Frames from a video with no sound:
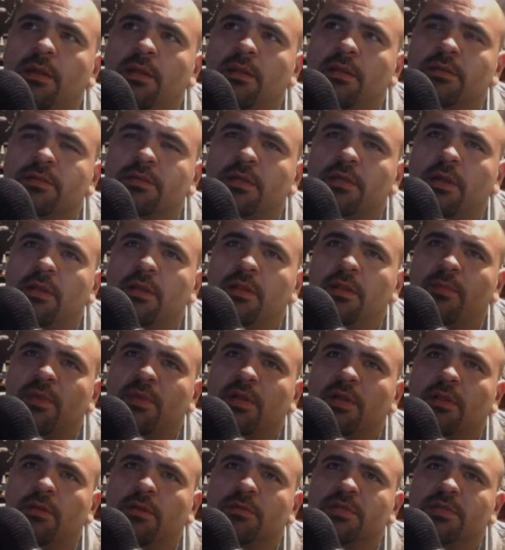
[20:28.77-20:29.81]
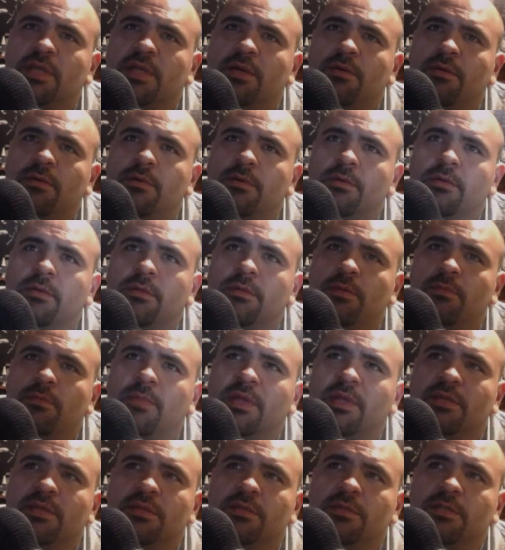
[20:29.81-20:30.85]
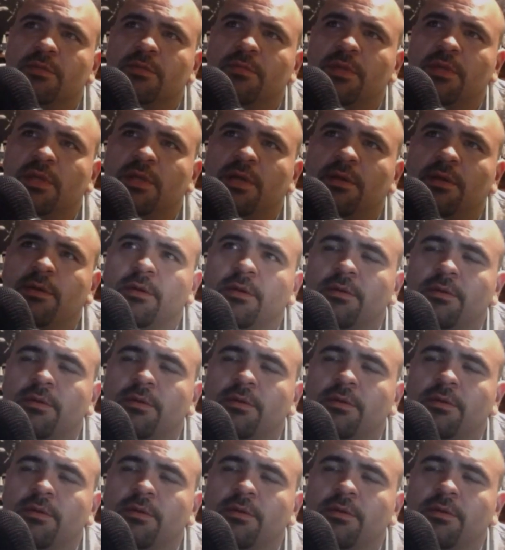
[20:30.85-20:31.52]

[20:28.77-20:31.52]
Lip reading: Sorry, let me close out. They're messaging me. I don't